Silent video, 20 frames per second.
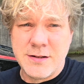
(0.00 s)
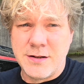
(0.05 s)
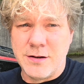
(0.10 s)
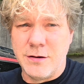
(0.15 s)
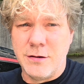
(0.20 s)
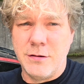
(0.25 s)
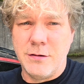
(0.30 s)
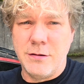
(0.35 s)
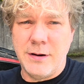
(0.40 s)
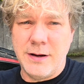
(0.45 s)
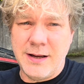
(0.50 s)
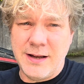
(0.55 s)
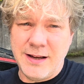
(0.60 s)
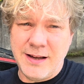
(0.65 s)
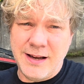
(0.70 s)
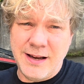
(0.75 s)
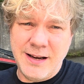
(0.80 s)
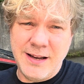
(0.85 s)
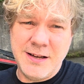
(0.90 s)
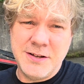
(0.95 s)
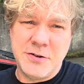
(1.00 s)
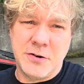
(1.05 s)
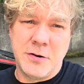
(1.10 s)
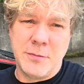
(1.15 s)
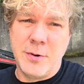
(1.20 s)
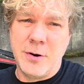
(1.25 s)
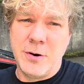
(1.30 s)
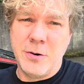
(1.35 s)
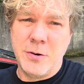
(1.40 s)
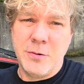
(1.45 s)
to any
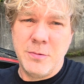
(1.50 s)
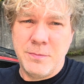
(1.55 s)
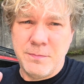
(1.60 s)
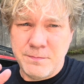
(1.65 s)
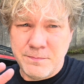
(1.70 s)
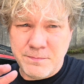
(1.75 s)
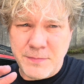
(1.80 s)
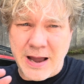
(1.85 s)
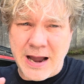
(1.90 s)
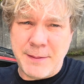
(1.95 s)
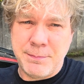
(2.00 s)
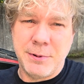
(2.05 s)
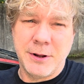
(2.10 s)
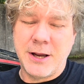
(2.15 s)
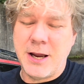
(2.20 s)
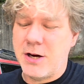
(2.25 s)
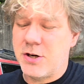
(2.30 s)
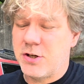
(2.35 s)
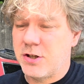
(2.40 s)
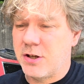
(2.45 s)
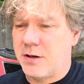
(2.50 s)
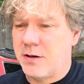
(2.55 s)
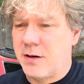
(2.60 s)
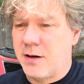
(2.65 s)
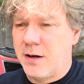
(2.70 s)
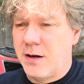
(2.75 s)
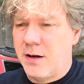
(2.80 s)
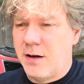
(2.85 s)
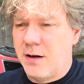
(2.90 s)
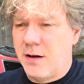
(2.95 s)
turbo application: